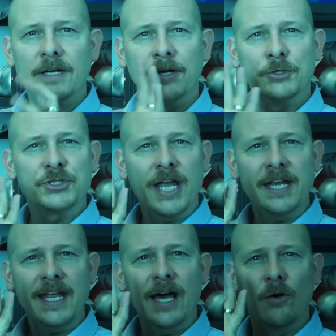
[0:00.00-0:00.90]

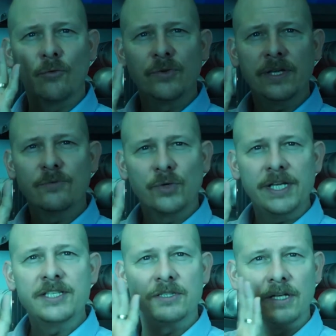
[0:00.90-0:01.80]
understanding how it reads and